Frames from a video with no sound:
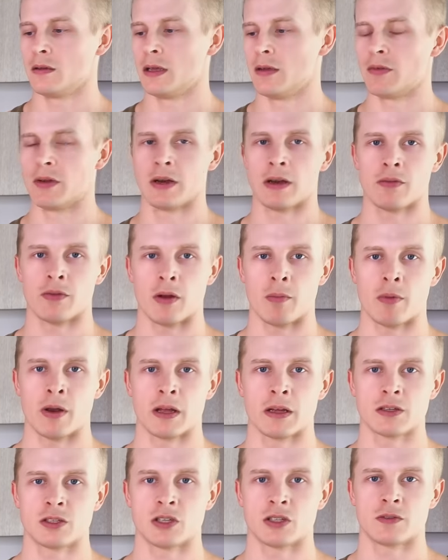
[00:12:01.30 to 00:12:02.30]
even if I'm
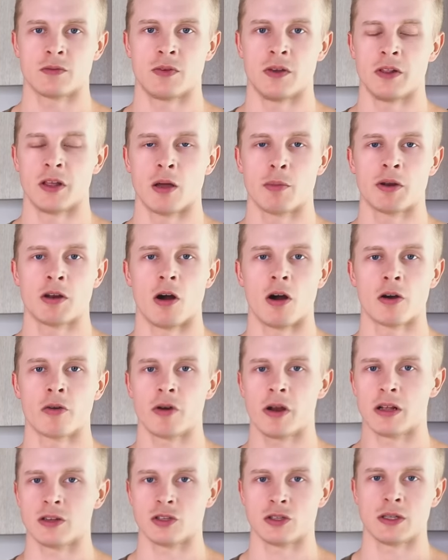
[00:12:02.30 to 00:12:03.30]
like just feeling a bit
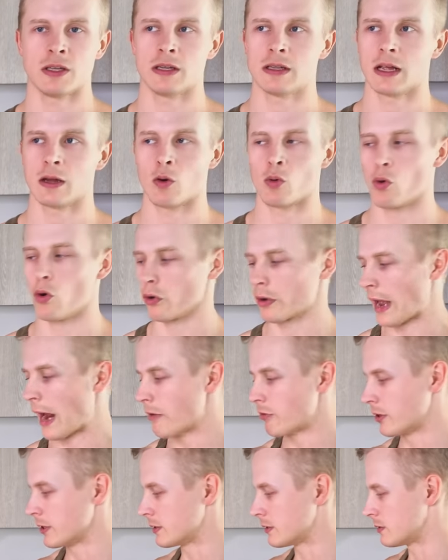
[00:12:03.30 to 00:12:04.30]
hungry, I'll just eat like a raw
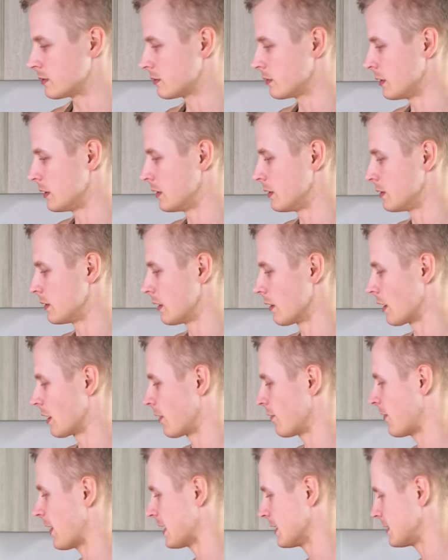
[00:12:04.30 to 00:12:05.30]
carrot in the kind of